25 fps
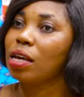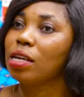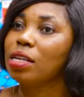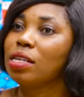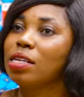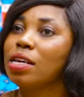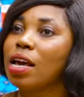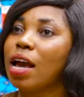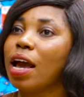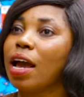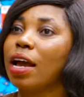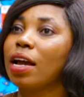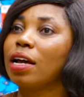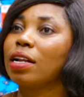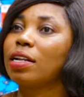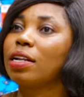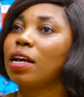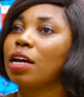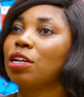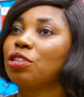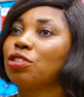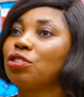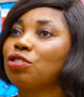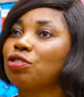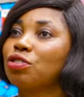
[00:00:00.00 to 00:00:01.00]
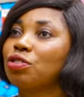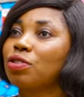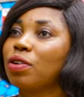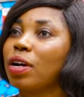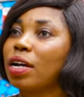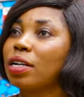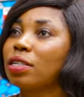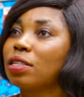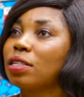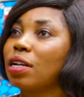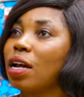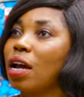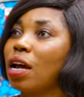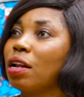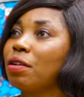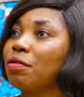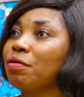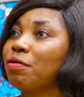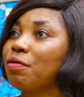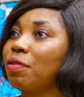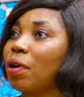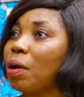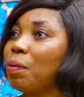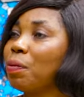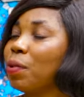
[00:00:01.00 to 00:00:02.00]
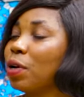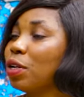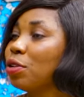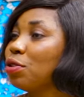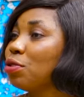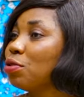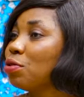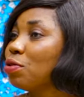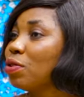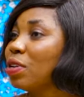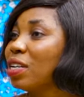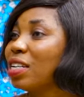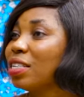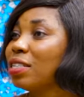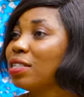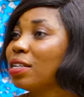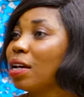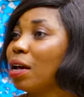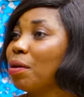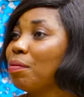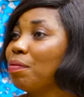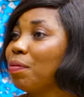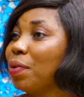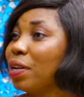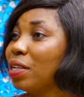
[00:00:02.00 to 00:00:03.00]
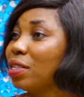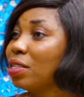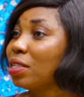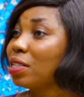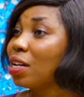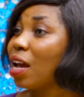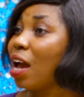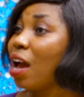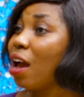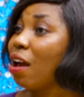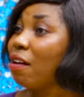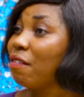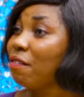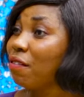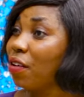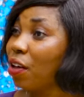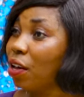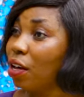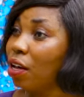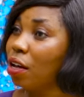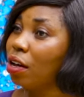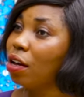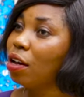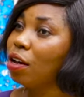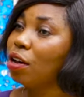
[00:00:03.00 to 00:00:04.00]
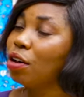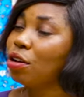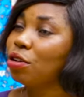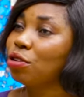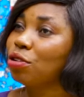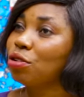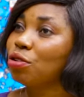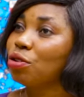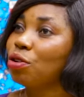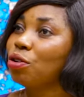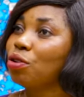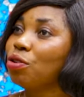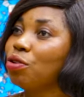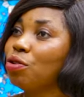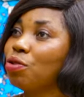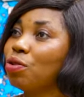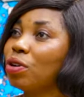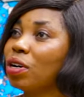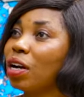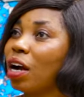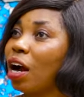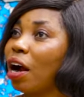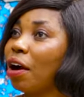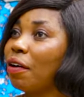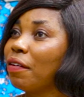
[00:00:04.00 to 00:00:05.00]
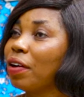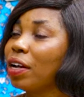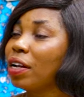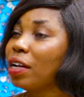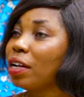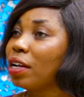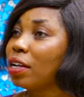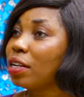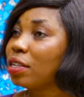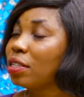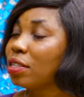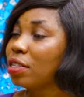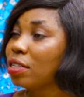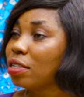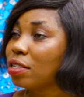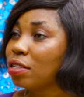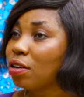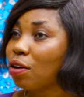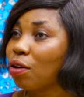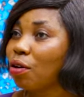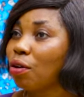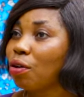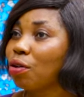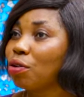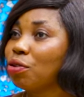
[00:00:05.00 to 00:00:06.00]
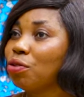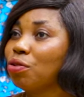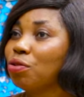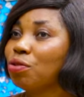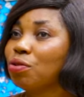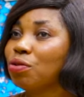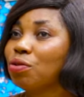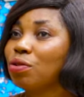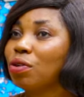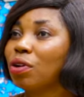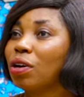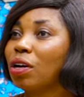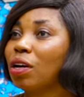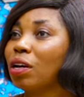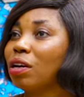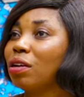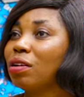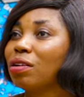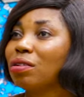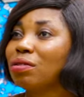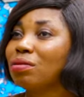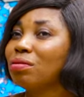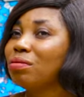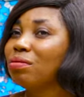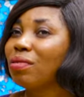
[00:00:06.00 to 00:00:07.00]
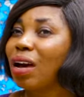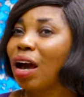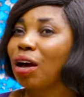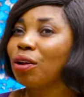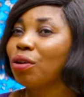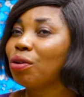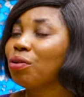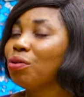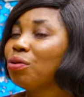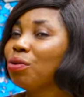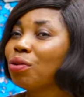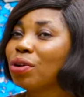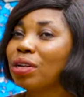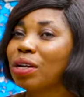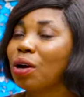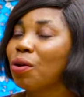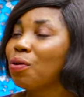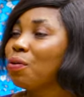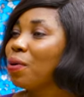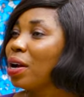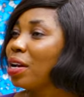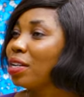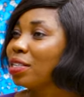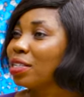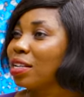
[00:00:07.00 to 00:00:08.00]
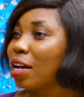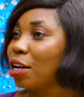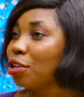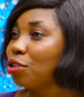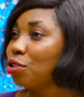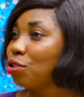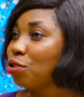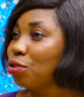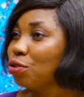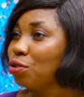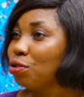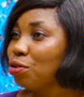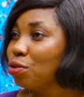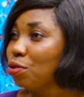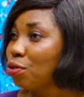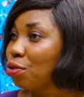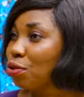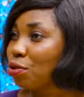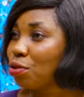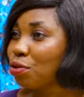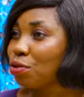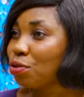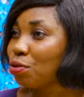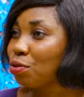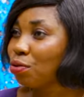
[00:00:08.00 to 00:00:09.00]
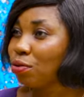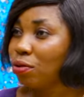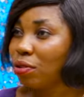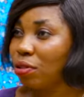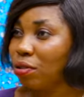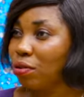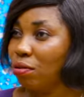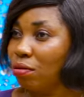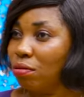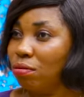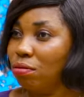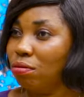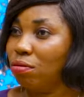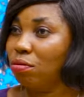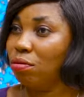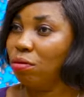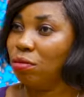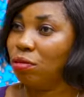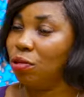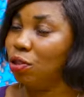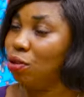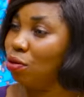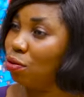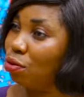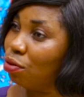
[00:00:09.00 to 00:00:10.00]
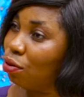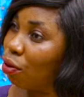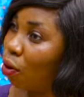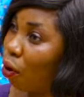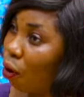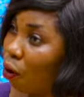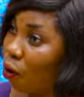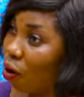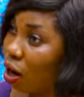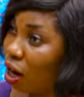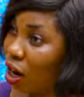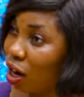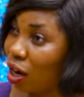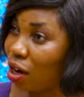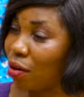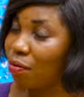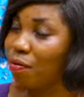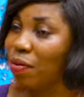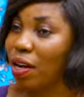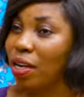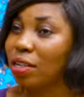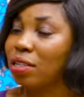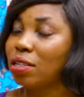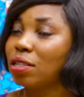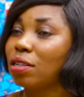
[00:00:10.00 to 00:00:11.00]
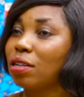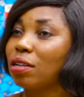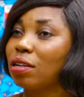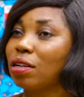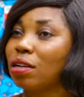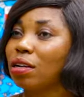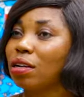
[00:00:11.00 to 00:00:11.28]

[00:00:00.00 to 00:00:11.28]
Yeah, the stress and fabrics too is a bit heavy. So you carrying it or you, I don't know the ways that you use to, to hawk, but